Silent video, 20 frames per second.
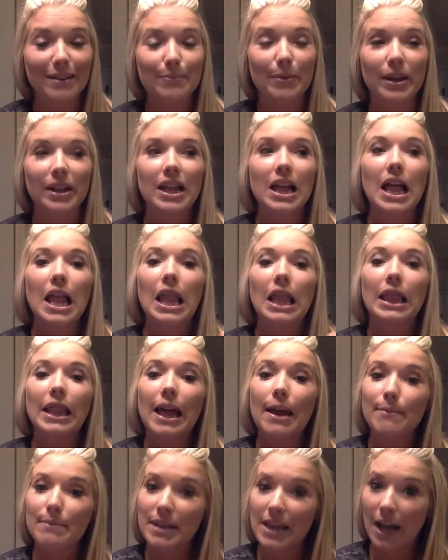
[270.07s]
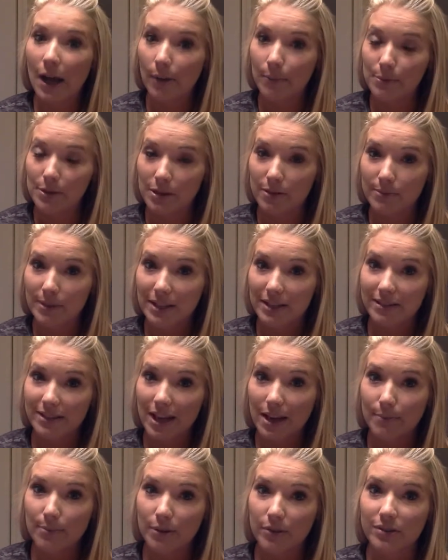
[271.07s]
but let me help you, because
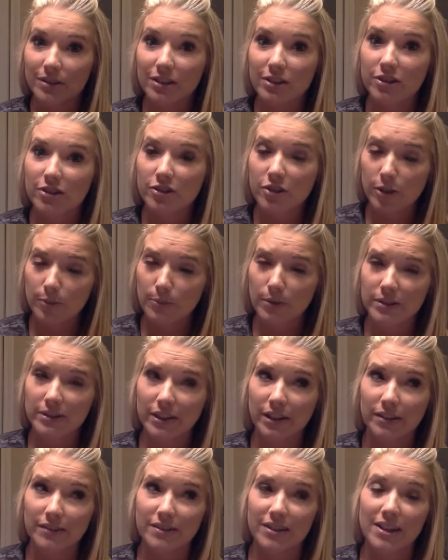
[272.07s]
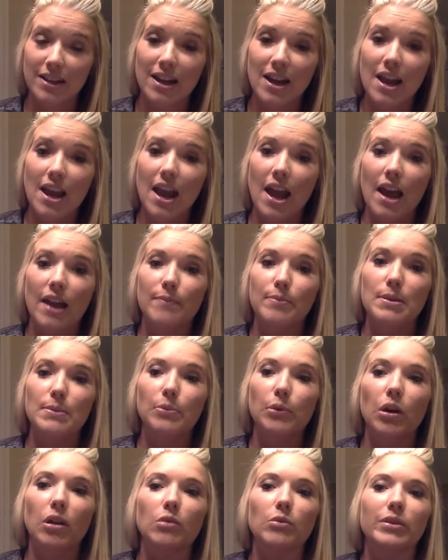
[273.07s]
that post is super salesy and people
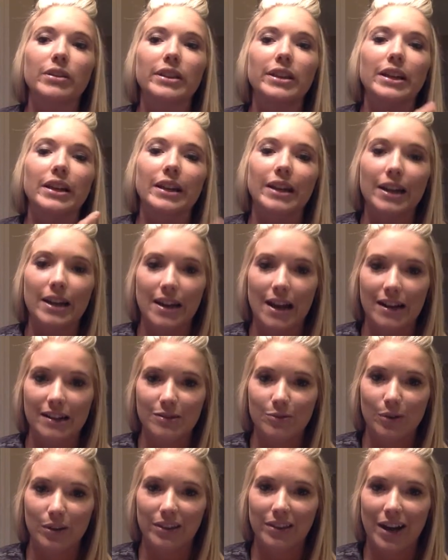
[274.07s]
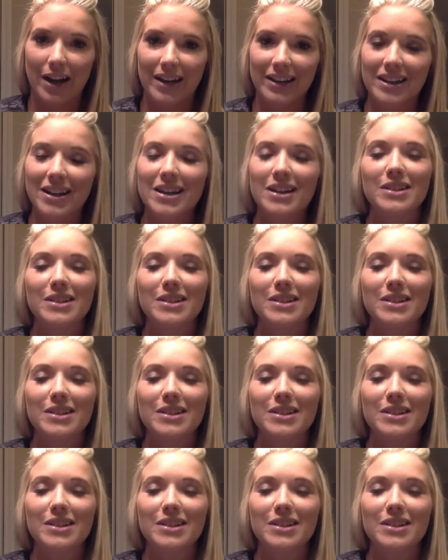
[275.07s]
aren't really going to connect with that."